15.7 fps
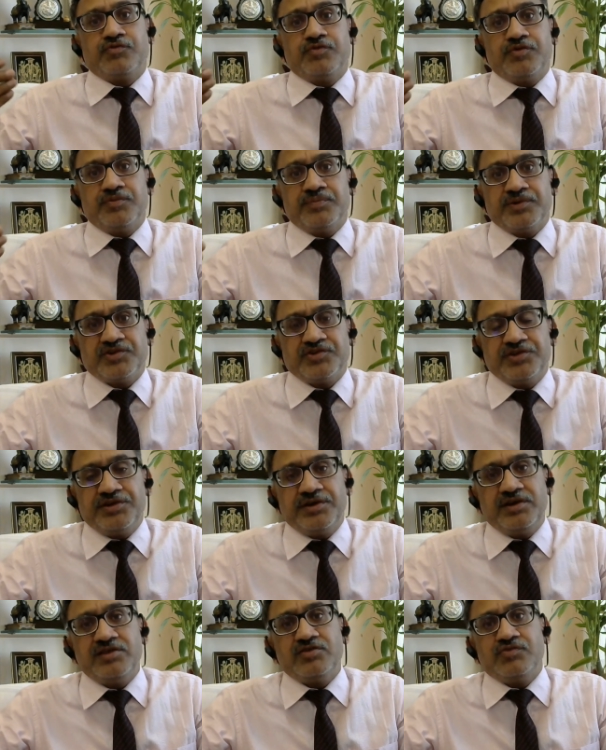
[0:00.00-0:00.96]

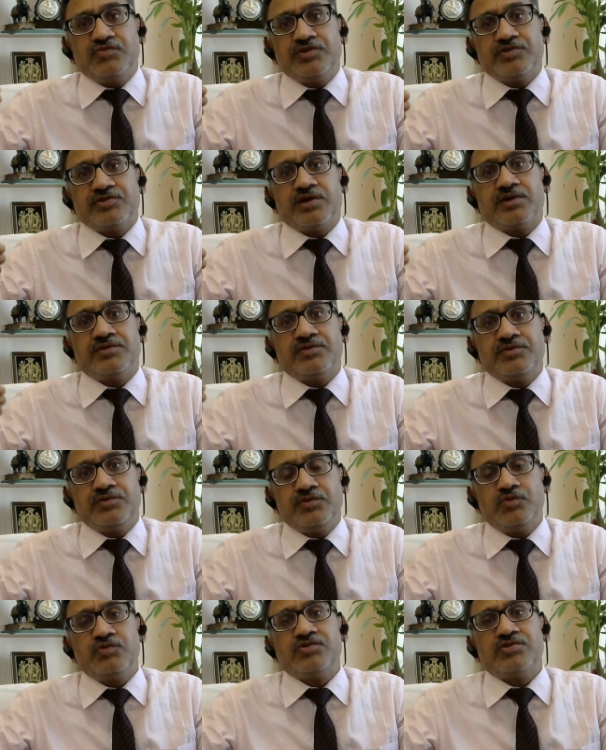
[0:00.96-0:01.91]
machineries which are
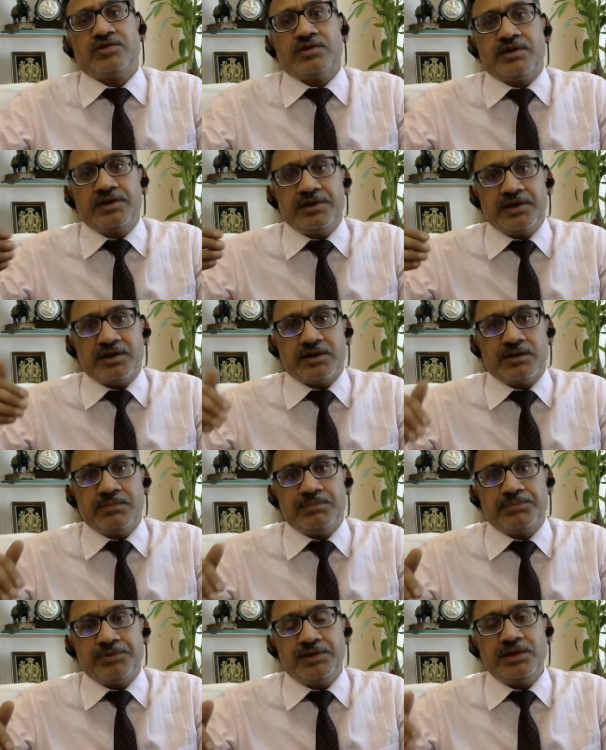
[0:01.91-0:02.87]
used in a
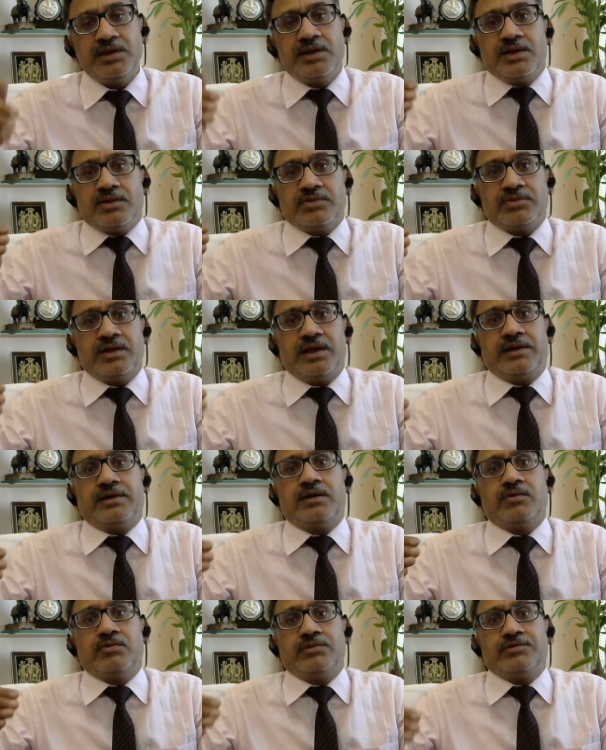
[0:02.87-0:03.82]
company that
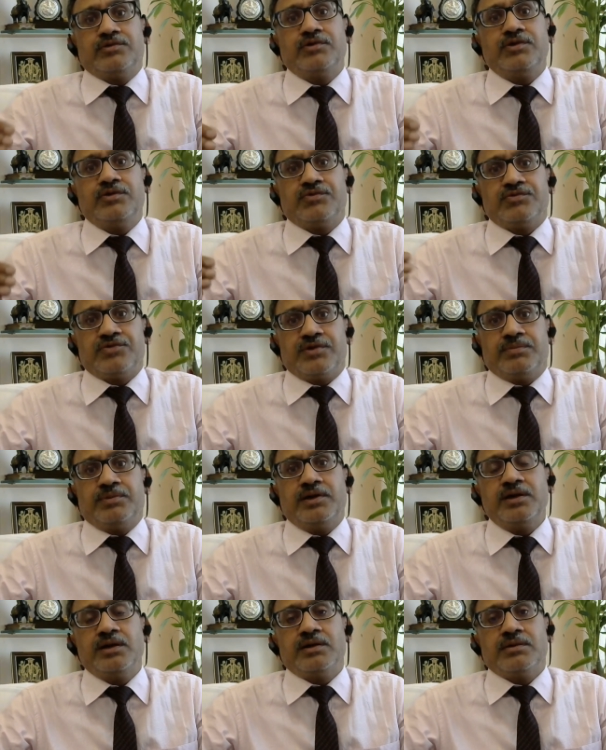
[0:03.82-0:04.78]
are also
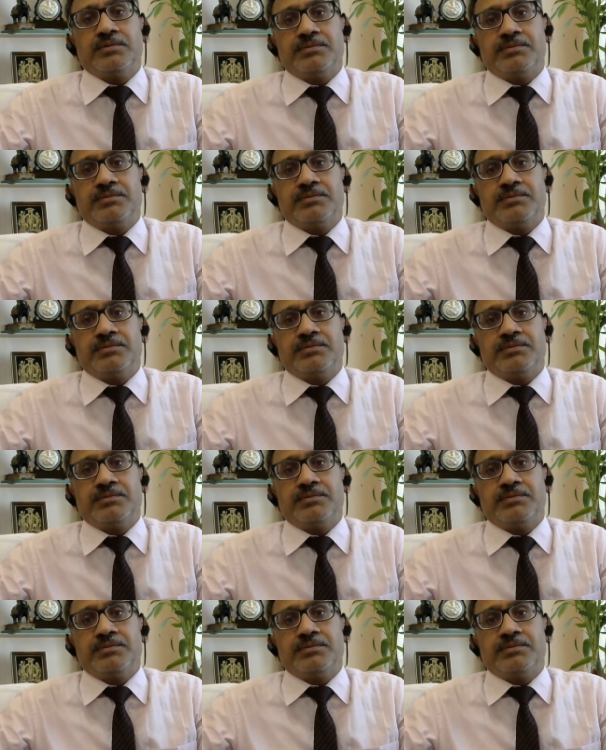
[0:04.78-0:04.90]
usable